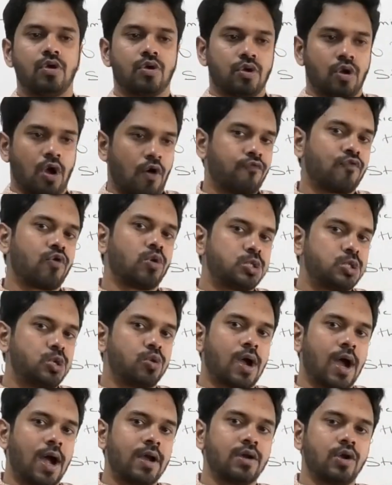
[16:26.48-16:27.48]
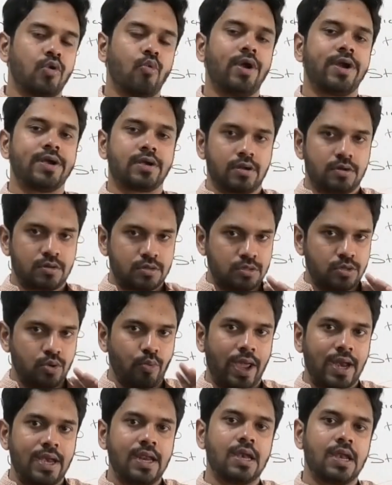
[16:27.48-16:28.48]
Now, of course, you can't do it
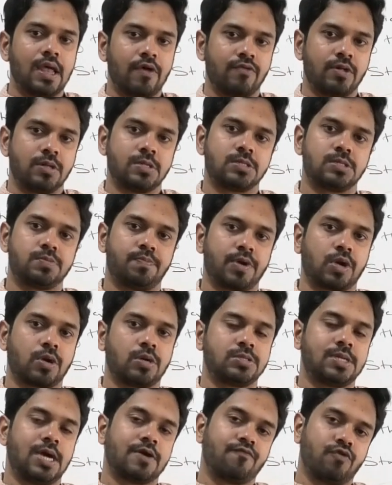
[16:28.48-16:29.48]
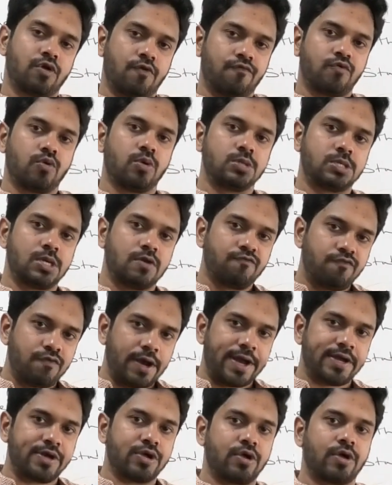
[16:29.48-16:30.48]
to any levels, because that would, of course,
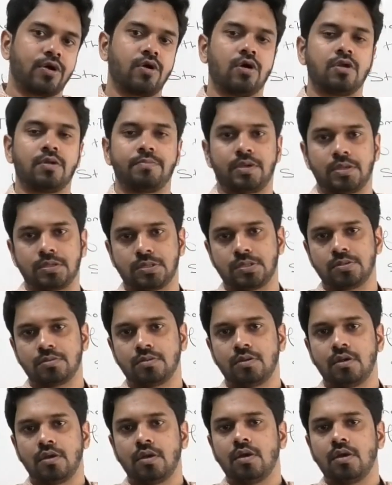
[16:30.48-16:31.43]
inflate your economies.